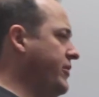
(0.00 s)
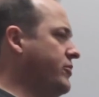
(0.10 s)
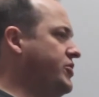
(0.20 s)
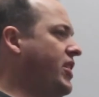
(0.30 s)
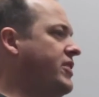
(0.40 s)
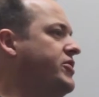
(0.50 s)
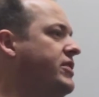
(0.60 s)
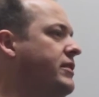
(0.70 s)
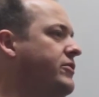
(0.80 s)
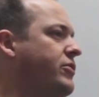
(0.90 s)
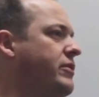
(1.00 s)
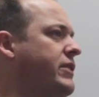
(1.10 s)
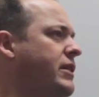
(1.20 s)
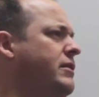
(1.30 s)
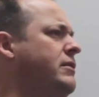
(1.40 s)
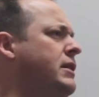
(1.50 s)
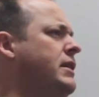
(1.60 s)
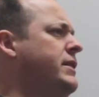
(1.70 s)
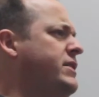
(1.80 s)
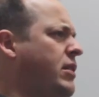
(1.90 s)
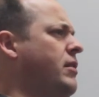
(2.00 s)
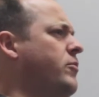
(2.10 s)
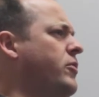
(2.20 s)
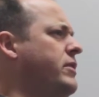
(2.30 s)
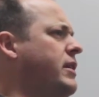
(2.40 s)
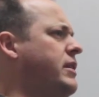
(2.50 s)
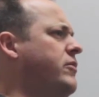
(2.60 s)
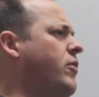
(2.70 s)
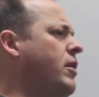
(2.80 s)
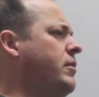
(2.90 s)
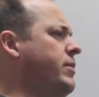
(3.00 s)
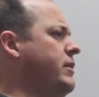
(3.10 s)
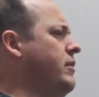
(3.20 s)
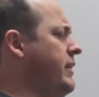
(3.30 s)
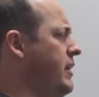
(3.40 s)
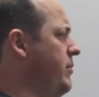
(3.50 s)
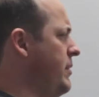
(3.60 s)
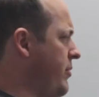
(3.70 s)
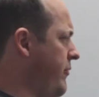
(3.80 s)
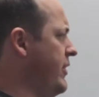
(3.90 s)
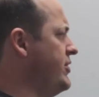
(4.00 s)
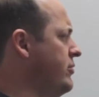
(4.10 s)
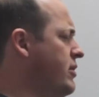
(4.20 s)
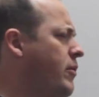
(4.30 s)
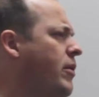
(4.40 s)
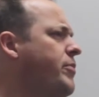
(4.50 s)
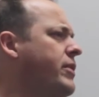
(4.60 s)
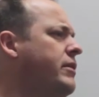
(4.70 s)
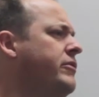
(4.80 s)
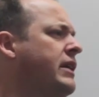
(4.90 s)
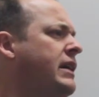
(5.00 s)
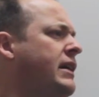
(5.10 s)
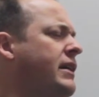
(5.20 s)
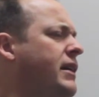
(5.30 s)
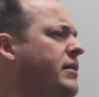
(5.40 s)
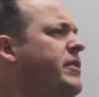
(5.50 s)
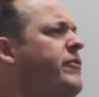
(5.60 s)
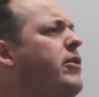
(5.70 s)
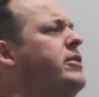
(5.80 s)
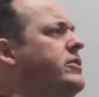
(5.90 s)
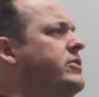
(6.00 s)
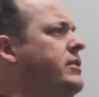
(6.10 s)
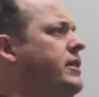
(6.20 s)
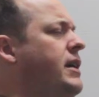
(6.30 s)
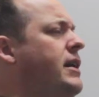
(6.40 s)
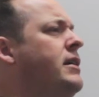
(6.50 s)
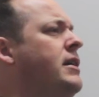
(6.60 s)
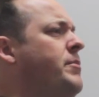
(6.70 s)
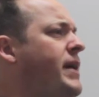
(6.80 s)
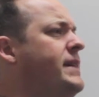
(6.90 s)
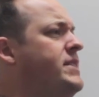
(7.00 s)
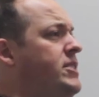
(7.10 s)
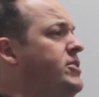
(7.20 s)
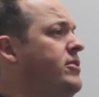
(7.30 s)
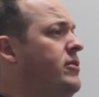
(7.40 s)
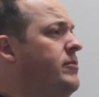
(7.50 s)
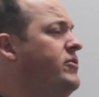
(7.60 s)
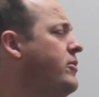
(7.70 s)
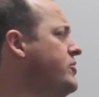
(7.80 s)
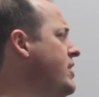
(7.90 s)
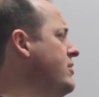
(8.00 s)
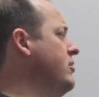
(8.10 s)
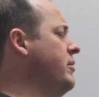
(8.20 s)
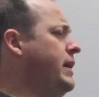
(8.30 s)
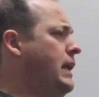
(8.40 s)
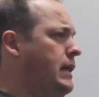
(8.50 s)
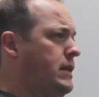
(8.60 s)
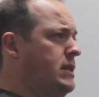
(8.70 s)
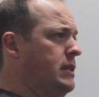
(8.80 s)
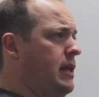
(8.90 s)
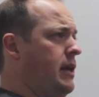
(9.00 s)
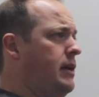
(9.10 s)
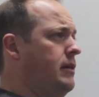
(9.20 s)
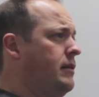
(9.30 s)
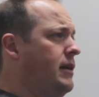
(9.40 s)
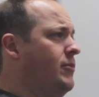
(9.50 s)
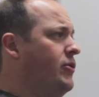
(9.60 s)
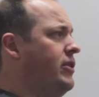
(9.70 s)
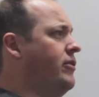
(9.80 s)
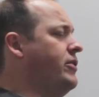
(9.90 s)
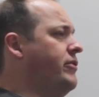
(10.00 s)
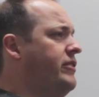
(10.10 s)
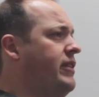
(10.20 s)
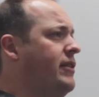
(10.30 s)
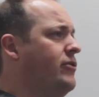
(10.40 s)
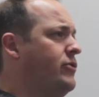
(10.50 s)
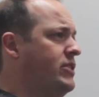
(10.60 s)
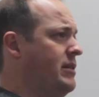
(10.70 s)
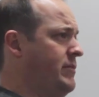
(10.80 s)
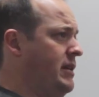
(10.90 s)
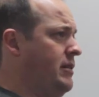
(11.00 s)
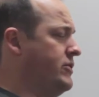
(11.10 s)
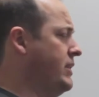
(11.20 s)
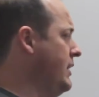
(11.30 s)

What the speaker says: to be all judgy and sort of, you know, tell them what they did wrong, but you're there to be professional, cooperative, and be focused, okay? Pay attention to them. Don't schedule a meeting and then sit there looking on your internet or doing something else.